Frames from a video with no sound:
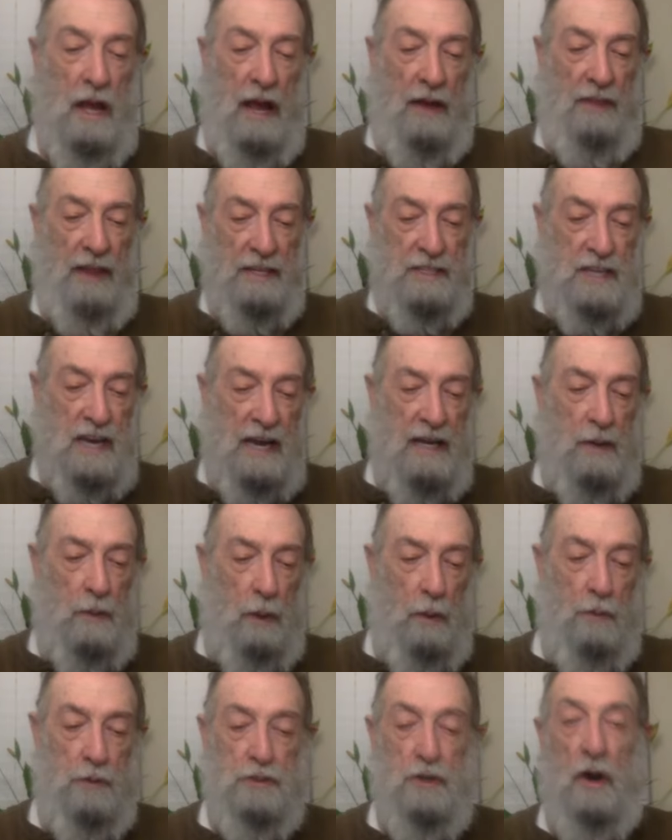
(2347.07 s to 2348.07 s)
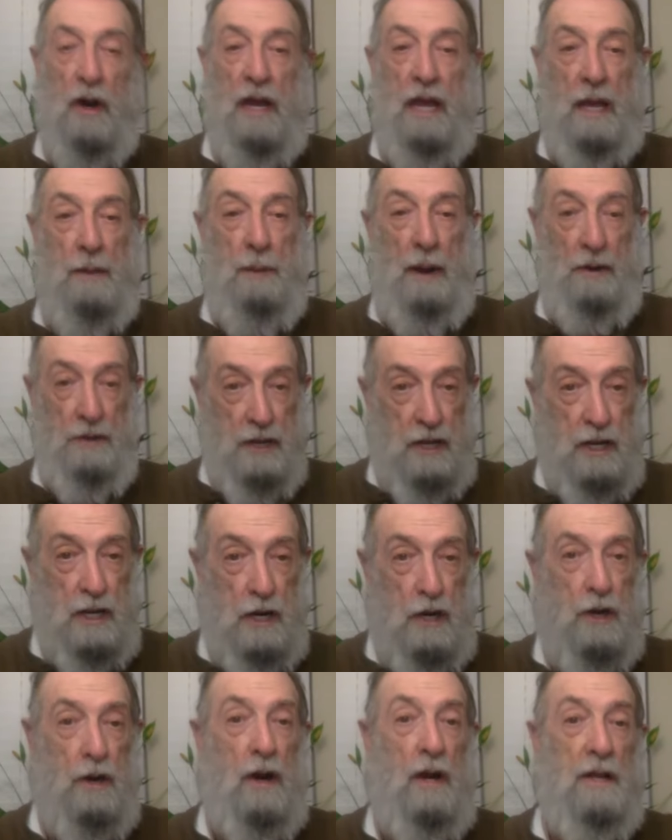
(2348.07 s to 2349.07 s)
And that's kind of what we're talking about
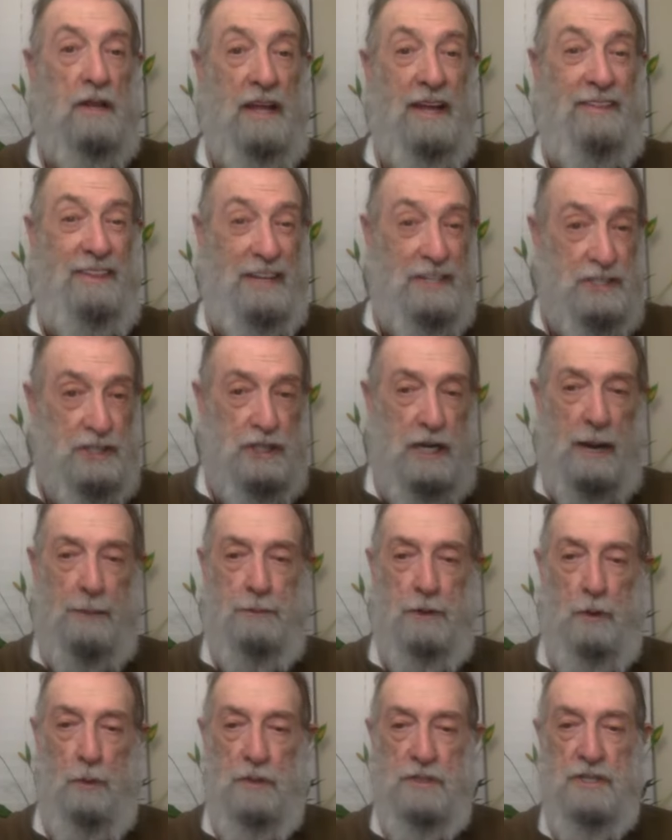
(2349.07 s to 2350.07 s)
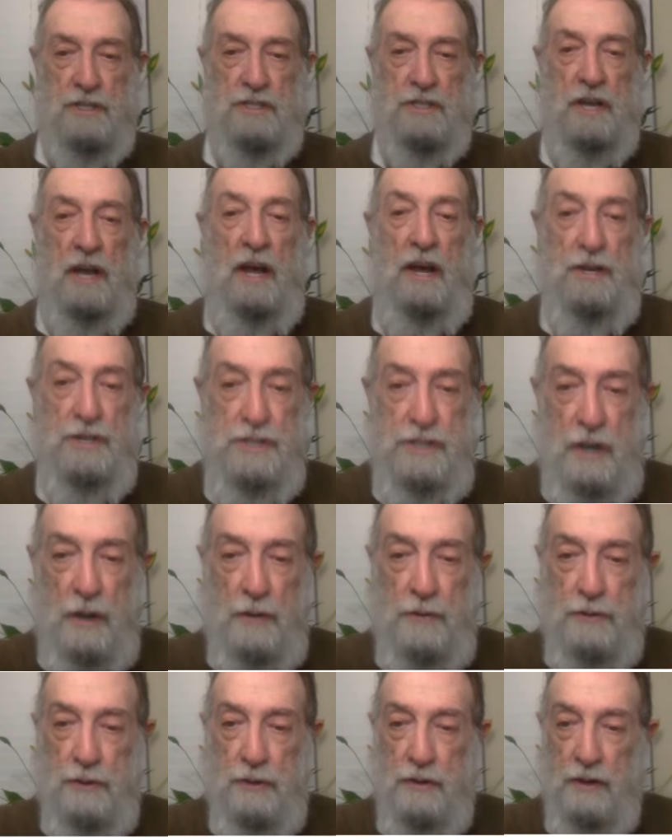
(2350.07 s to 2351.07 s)
here in, in this chapter, which is
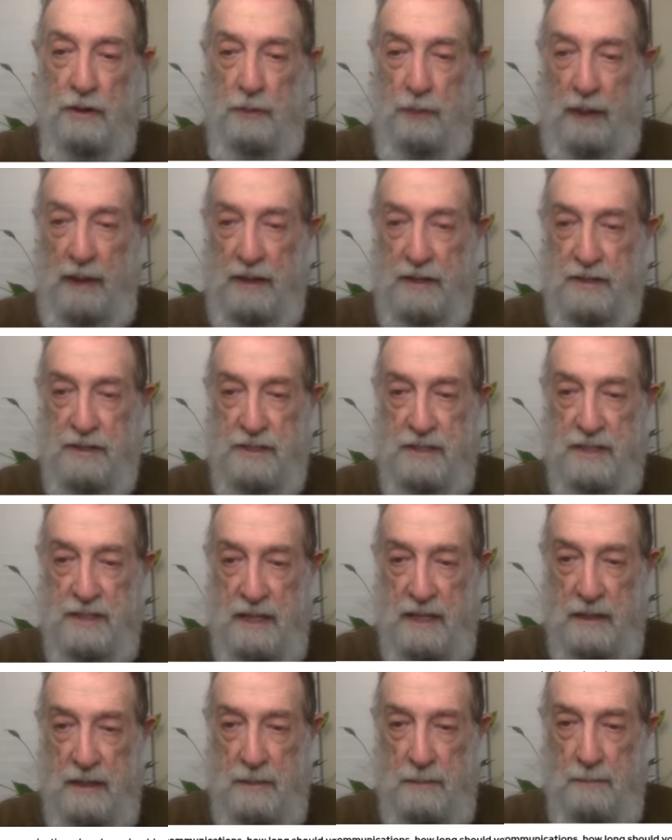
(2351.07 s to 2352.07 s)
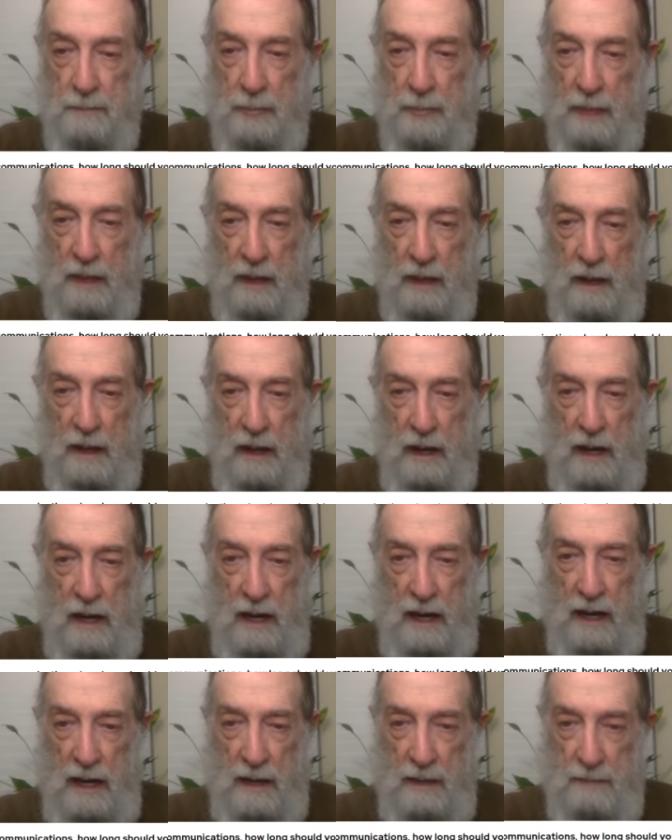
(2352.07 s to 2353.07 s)
shelter, the greatest need.
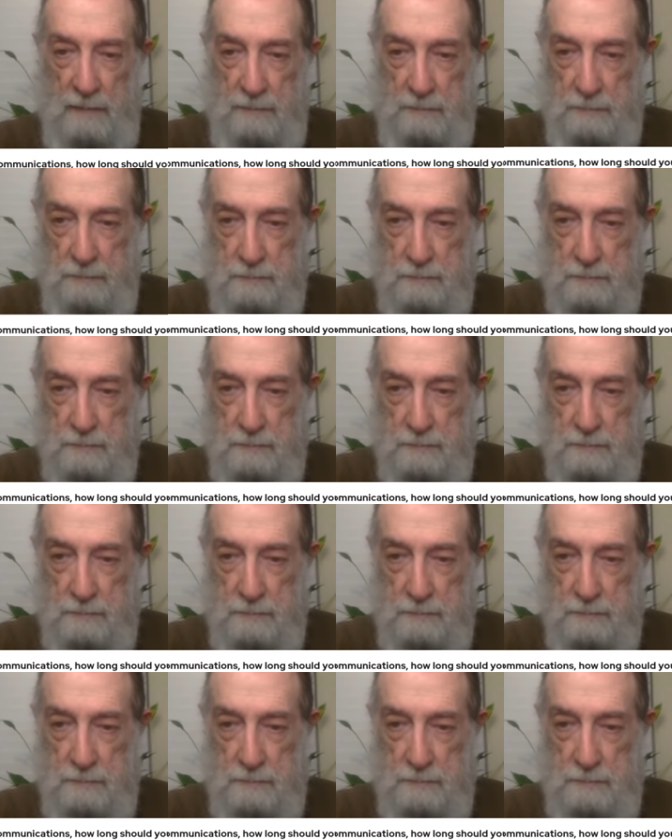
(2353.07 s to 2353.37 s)
Um,